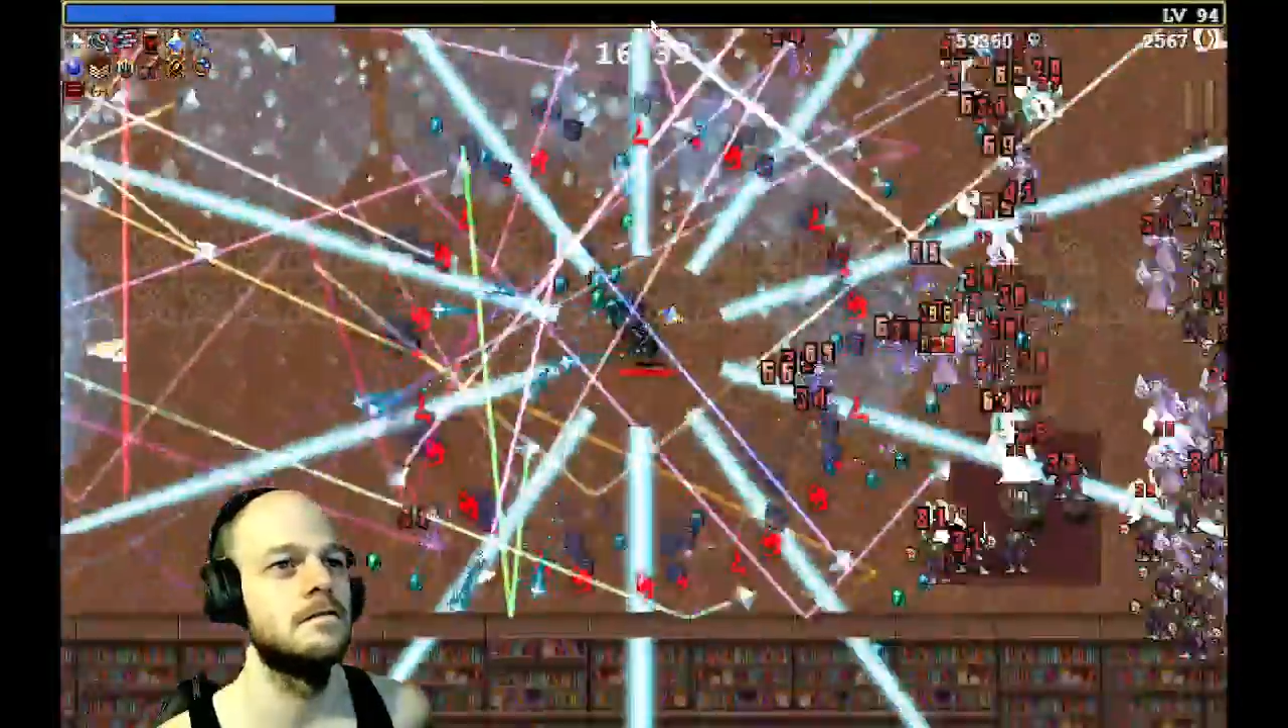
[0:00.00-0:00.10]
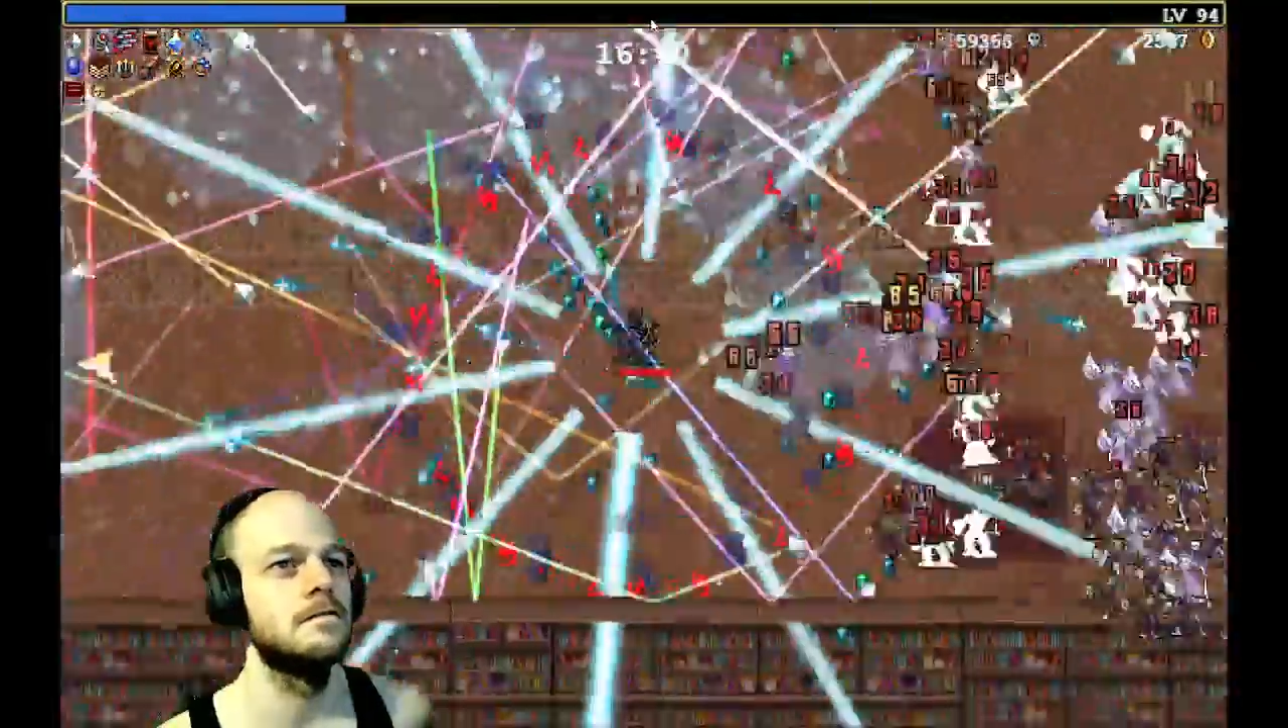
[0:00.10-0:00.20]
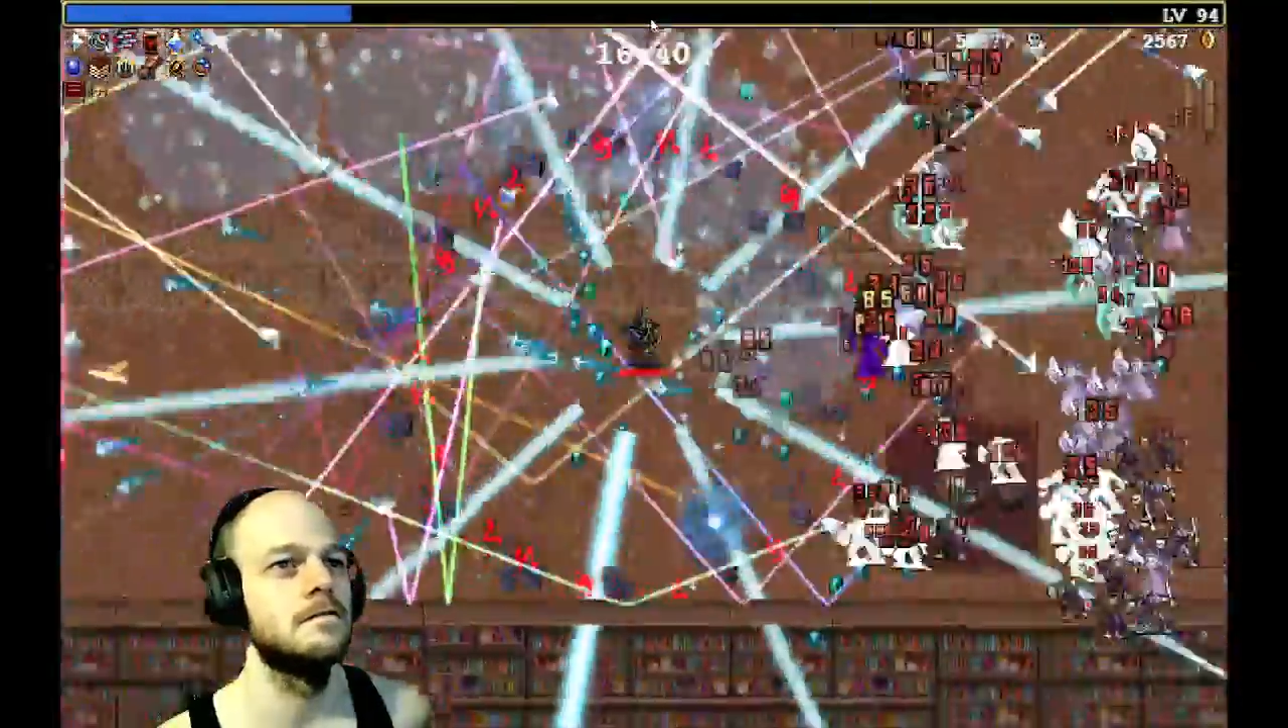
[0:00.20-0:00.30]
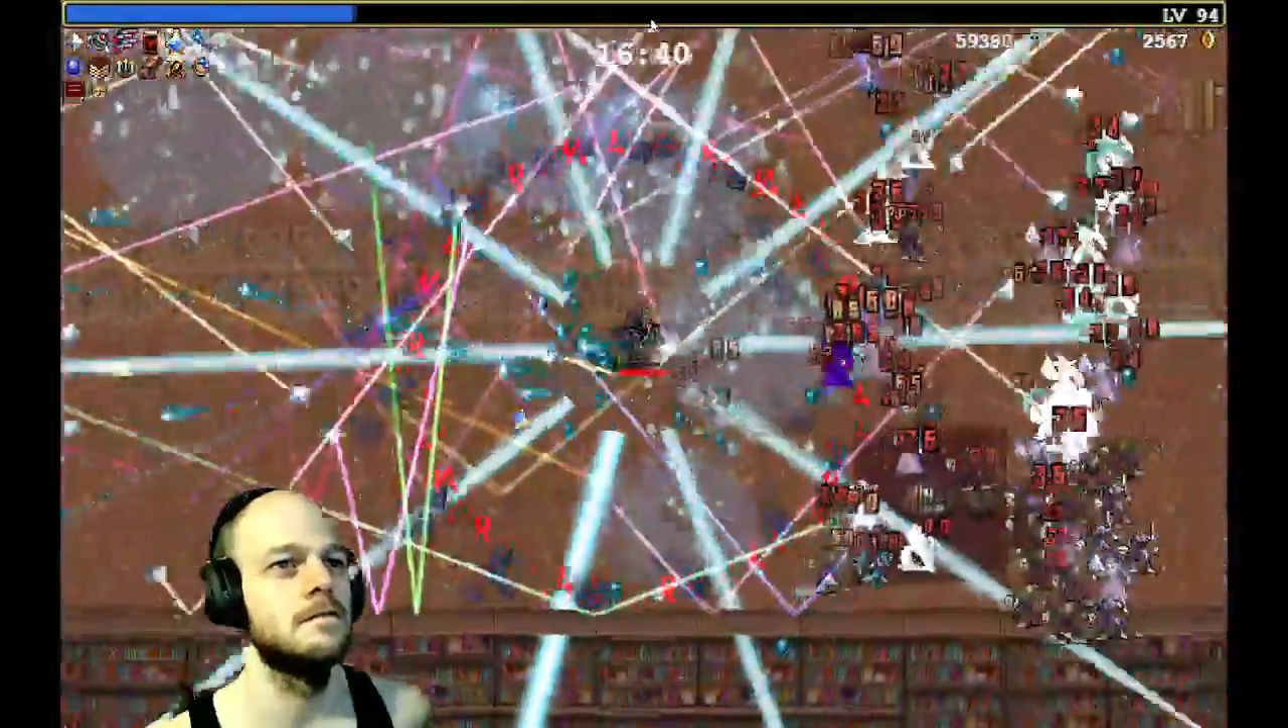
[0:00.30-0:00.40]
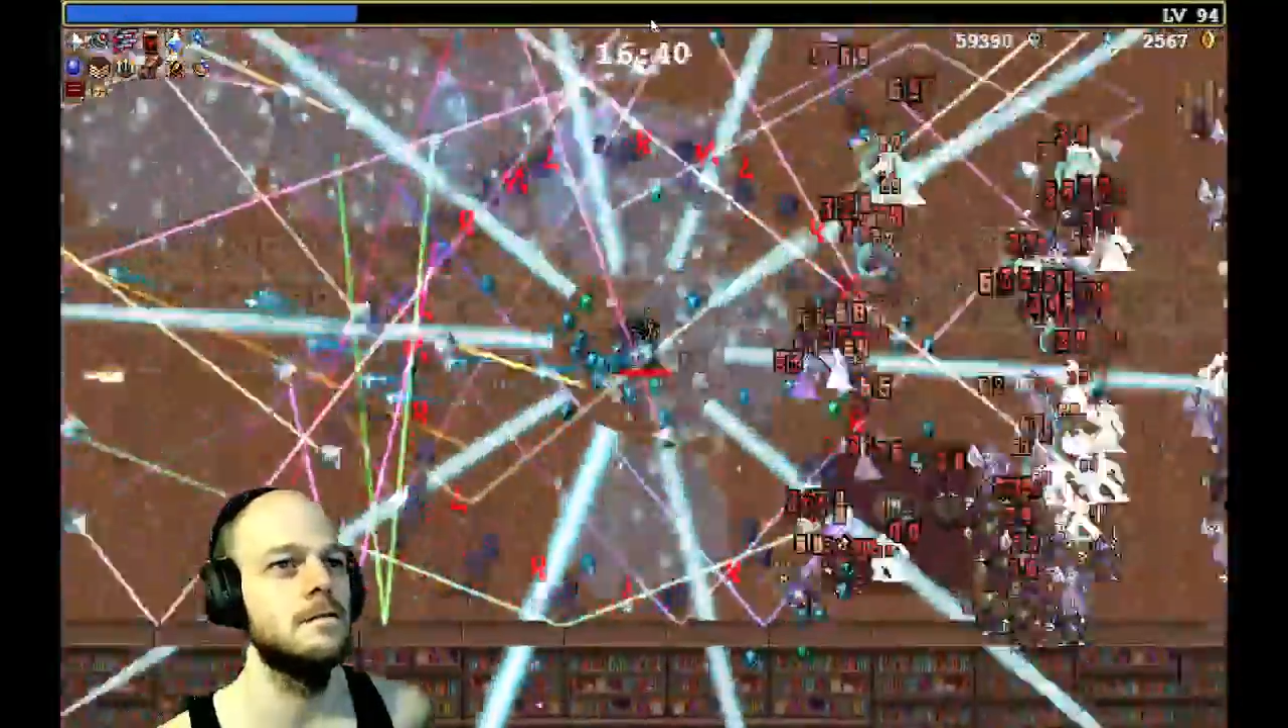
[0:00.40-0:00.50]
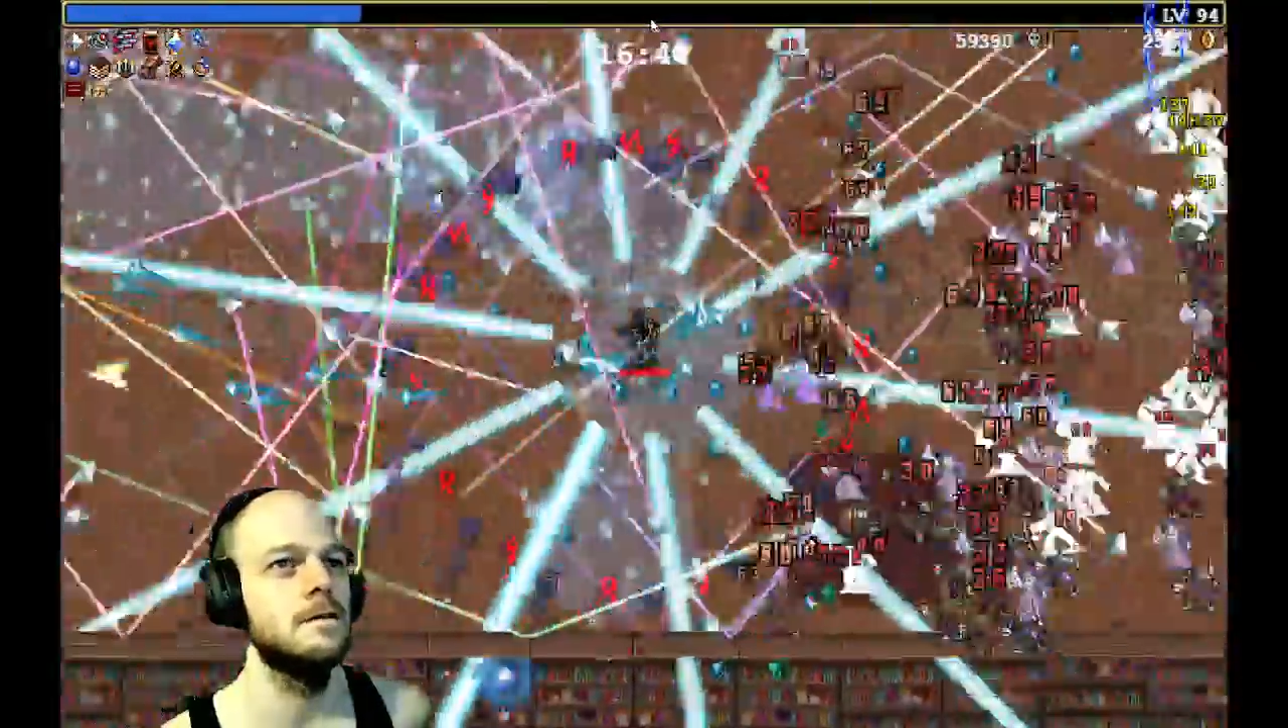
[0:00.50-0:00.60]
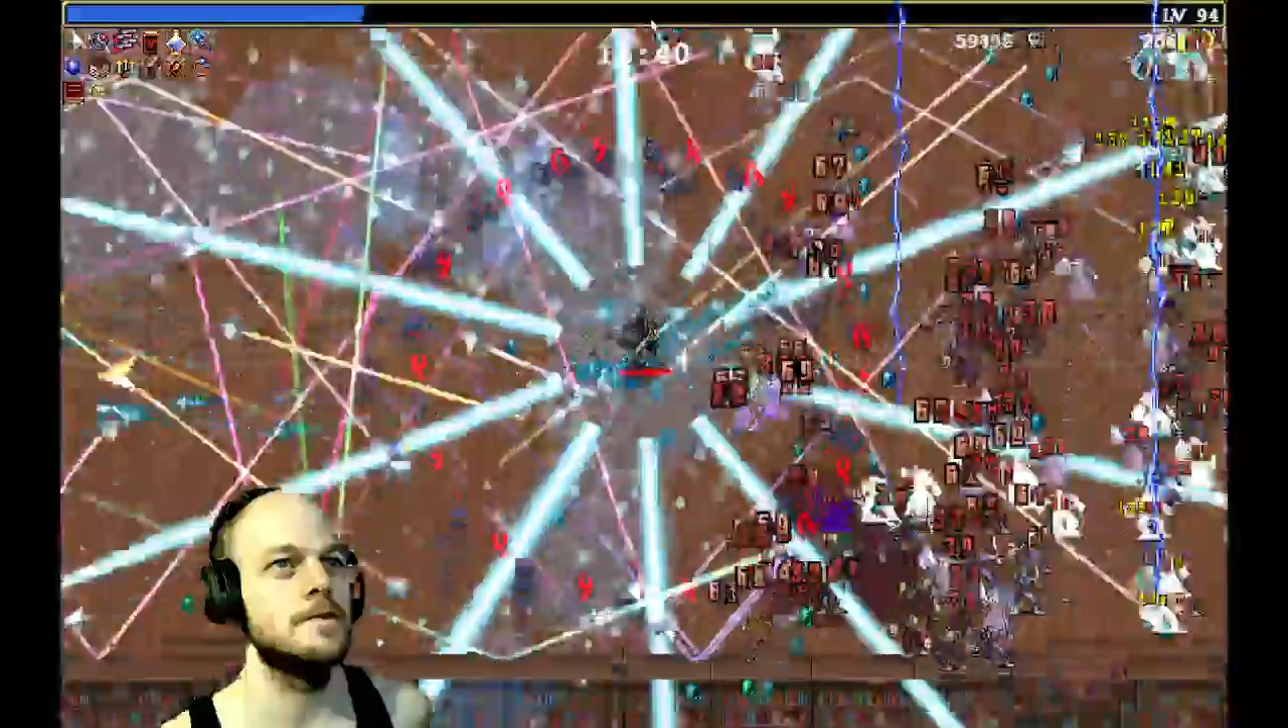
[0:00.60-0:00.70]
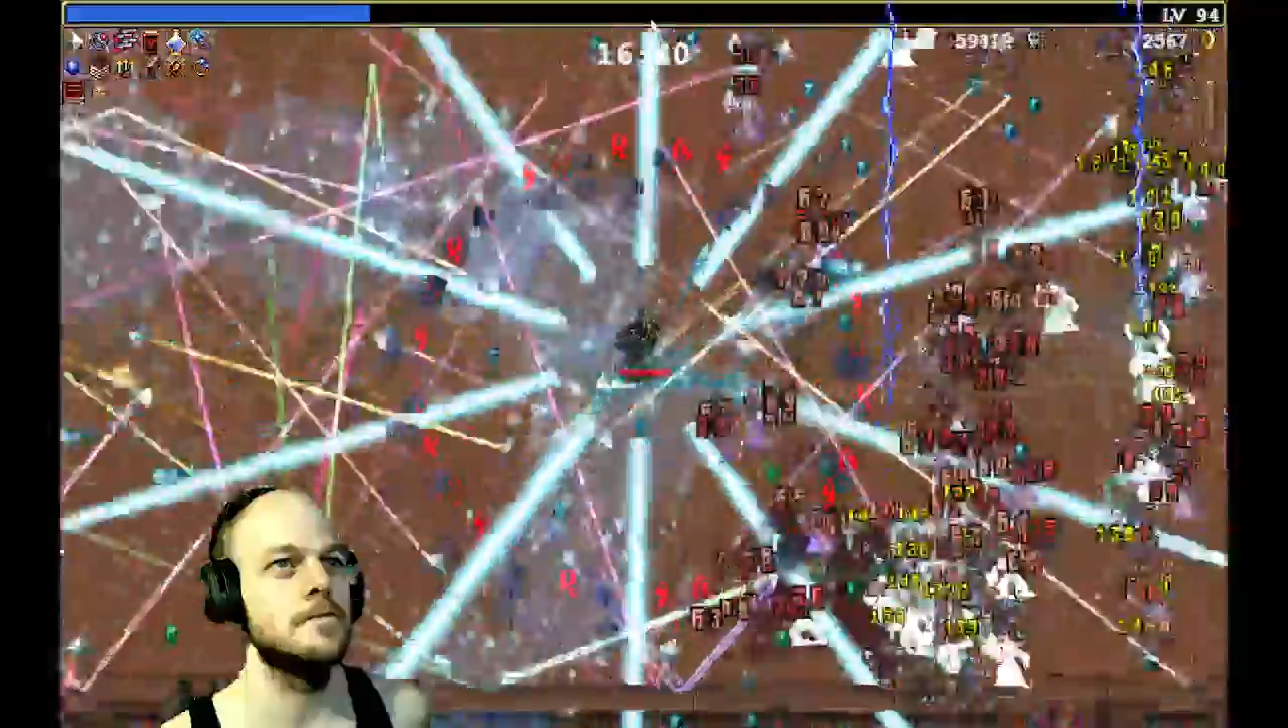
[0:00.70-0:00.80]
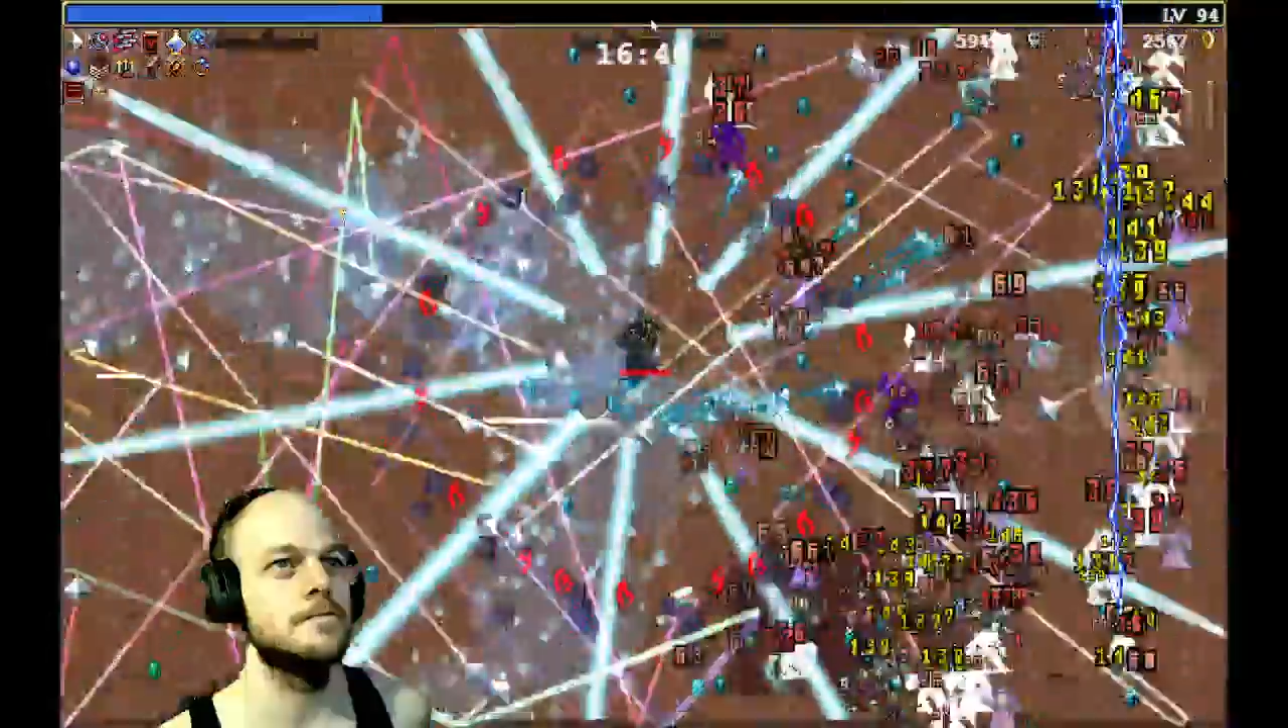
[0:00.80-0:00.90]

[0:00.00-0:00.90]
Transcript: Imagine if I